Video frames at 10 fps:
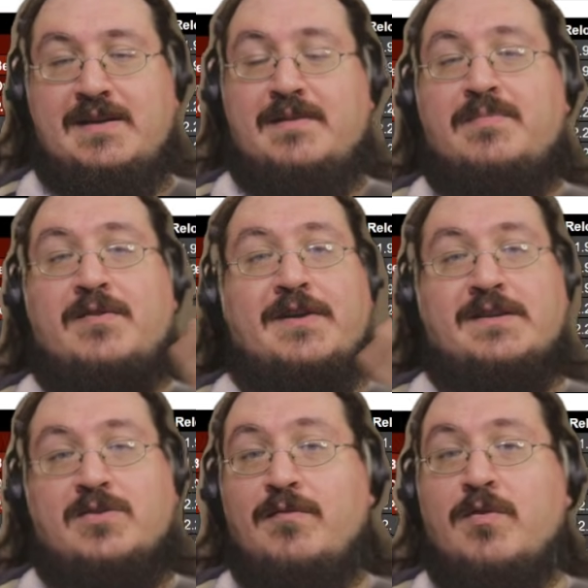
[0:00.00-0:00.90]

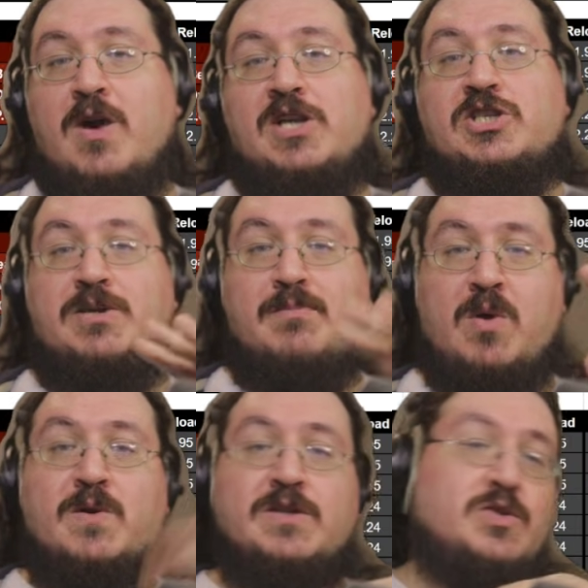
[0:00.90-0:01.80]
perfect Overwatch
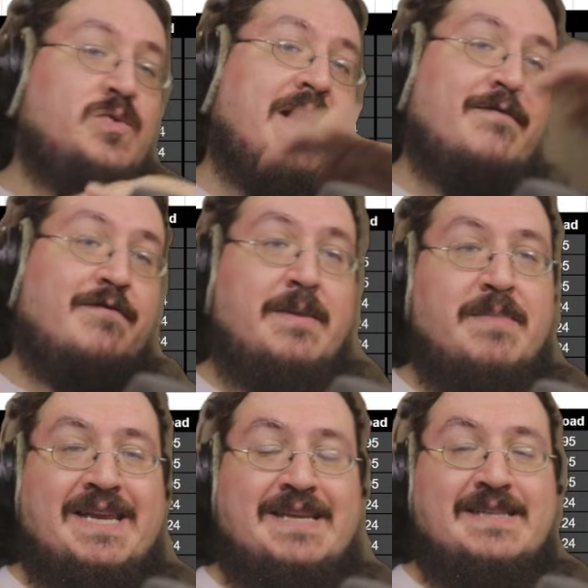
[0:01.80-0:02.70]
bonus to
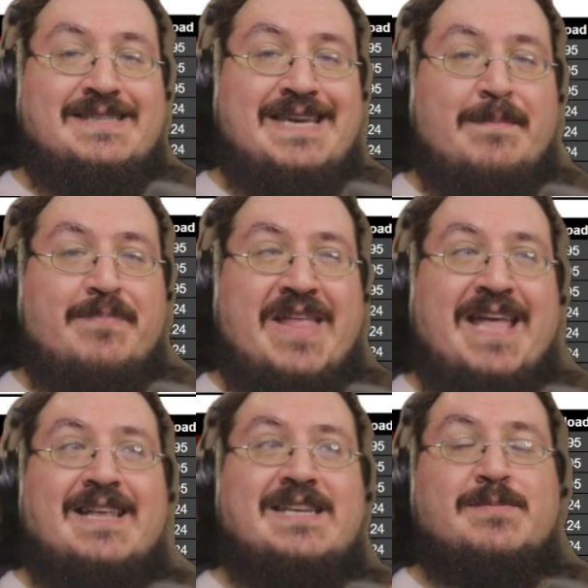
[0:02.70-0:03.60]
everybody in the team,
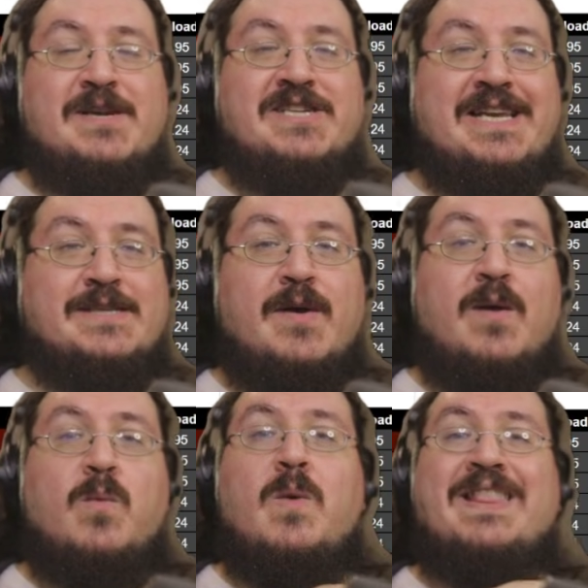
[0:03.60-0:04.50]
and then especially as
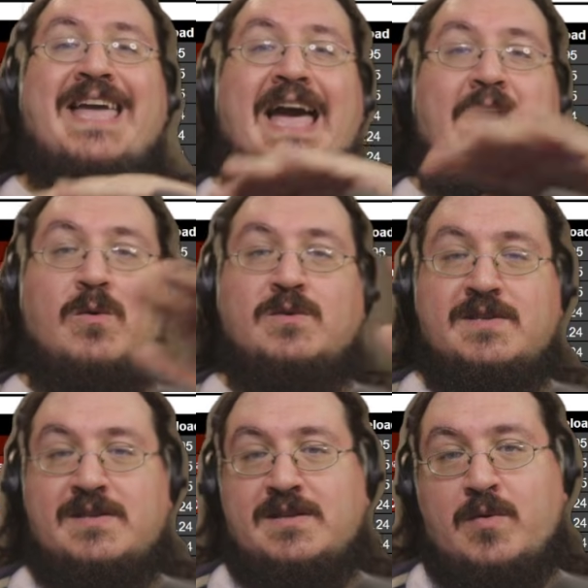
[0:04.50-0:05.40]
well
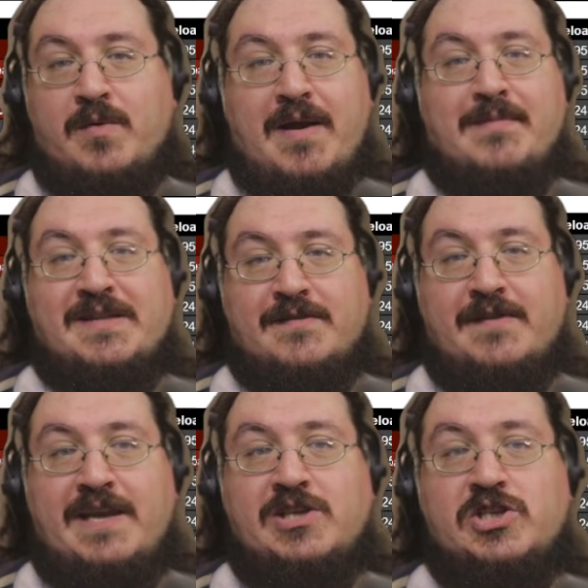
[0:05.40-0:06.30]
without the requirement of
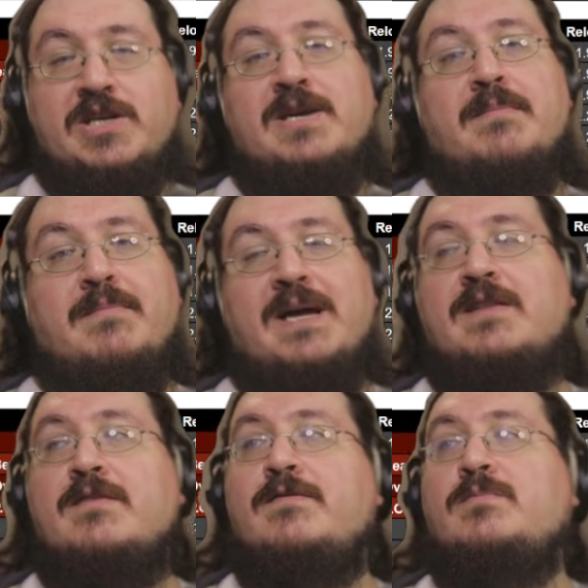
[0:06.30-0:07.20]
range,
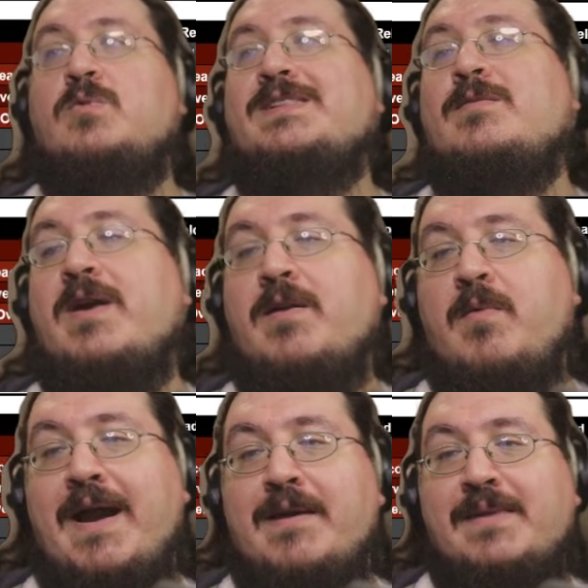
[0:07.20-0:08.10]
but with the
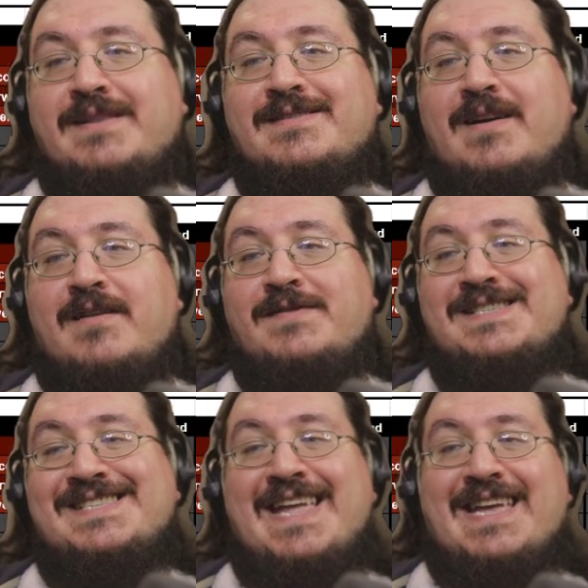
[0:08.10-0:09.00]
requirement of
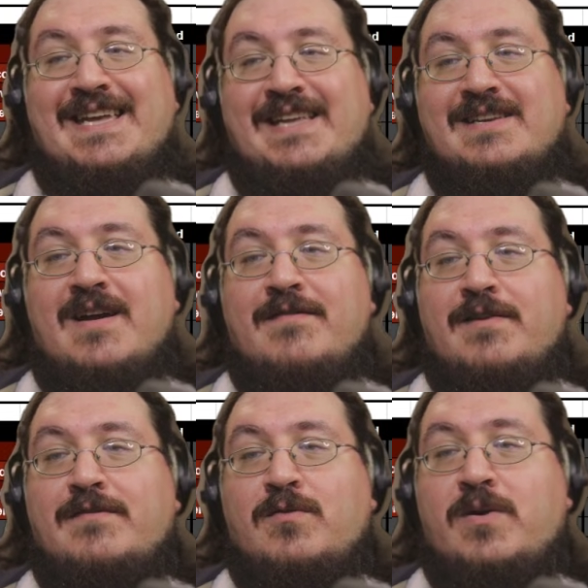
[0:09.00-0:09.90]
staying in
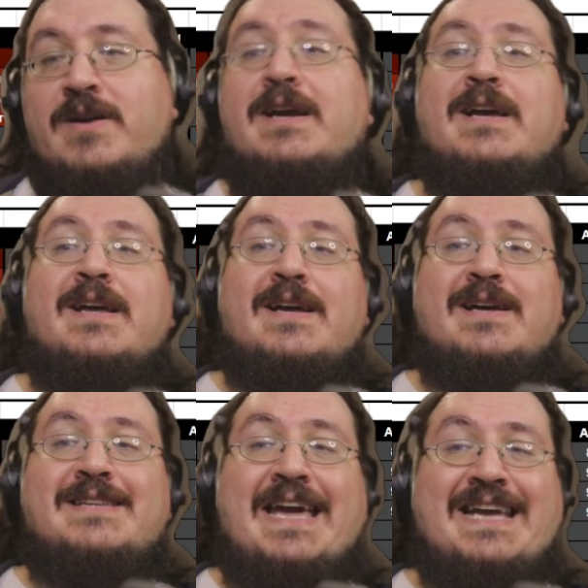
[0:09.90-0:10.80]
cover for
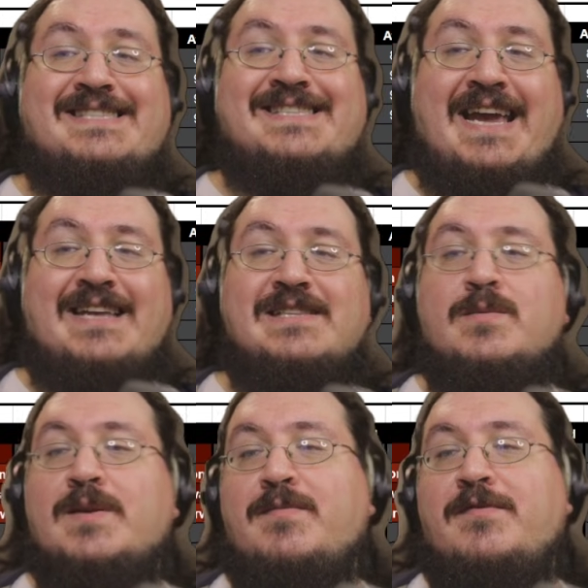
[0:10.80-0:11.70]
the 8
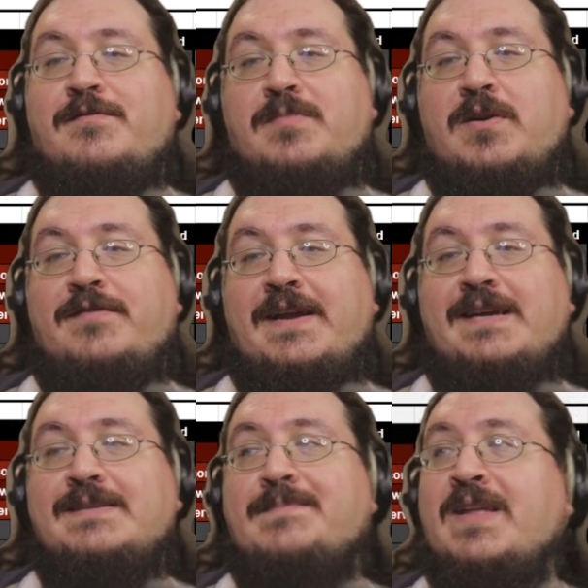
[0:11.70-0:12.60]
seconds with
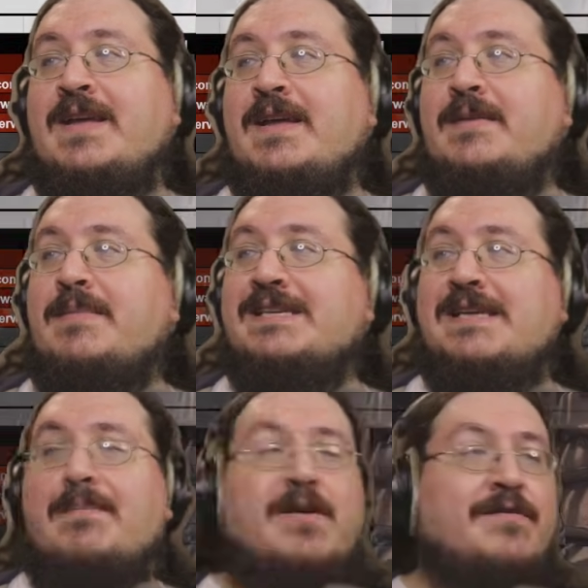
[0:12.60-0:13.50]
perfect. Because
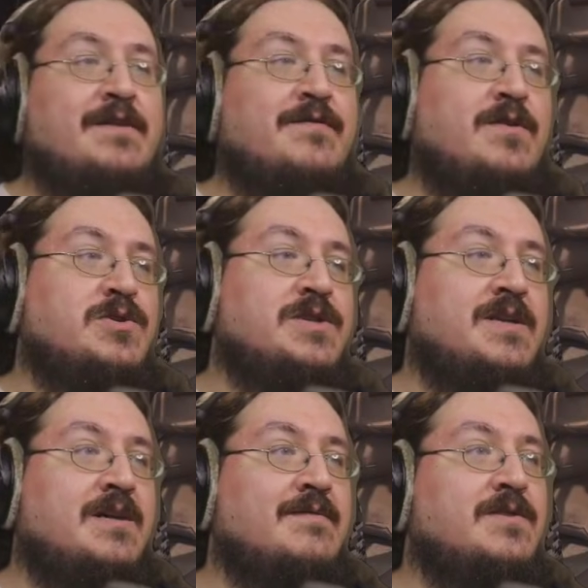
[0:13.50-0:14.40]
yeah, Perfect Ferocious
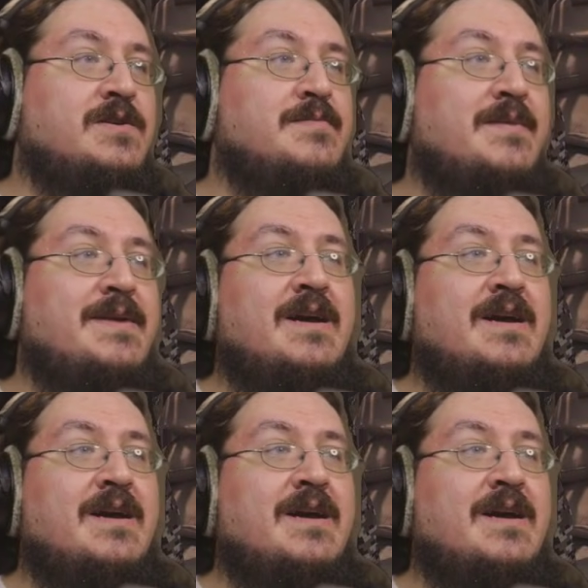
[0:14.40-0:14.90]
Calm, for those maybe